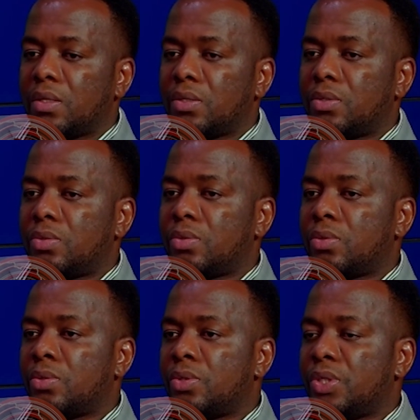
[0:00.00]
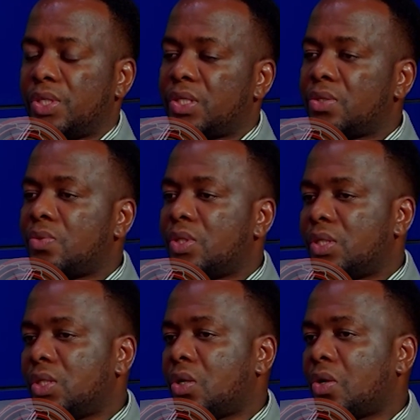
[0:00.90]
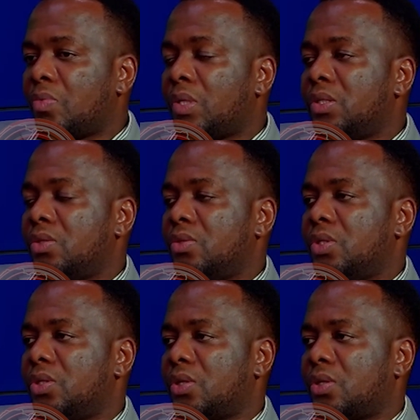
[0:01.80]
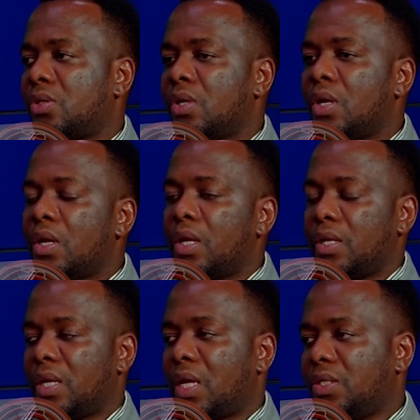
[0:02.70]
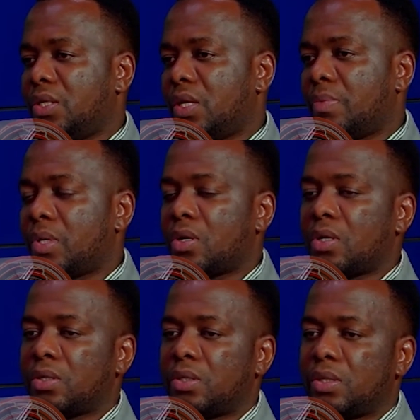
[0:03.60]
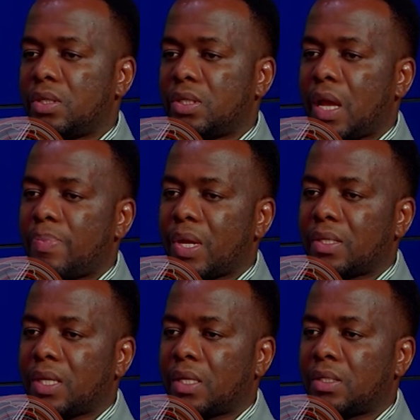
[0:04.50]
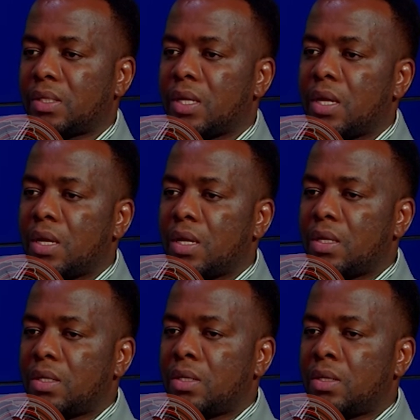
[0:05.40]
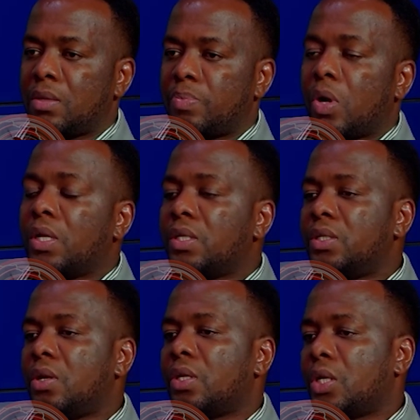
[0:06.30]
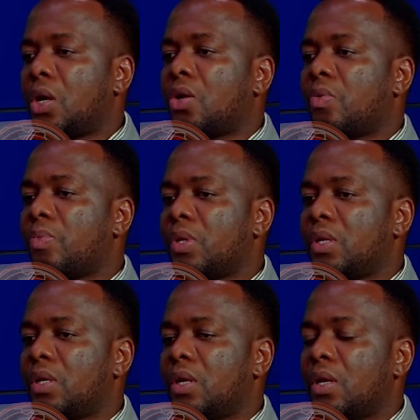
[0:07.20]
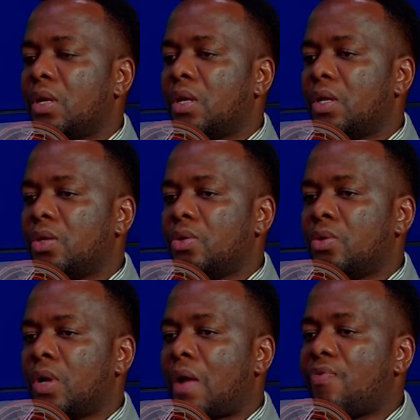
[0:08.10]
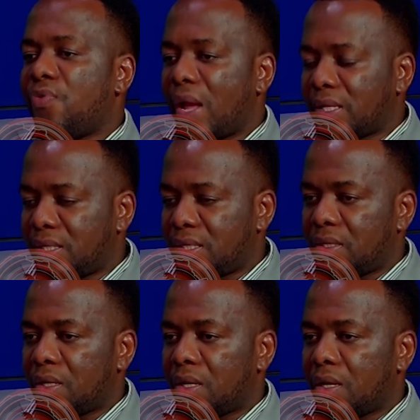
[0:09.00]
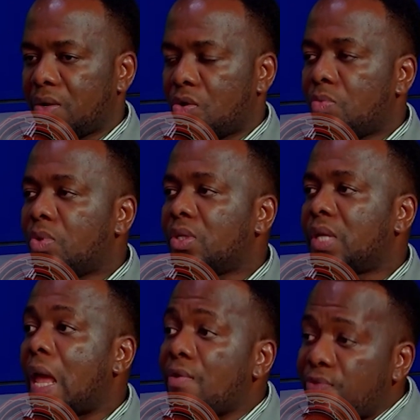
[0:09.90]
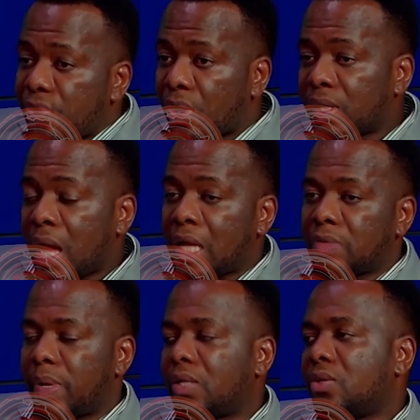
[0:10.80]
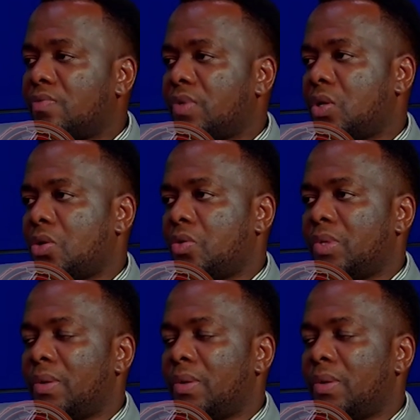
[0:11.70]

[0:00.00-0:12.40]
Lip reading: to deal with the economic situation in Nigeria, because it appears that the policy on economy, affects almost every other aspect of the economy.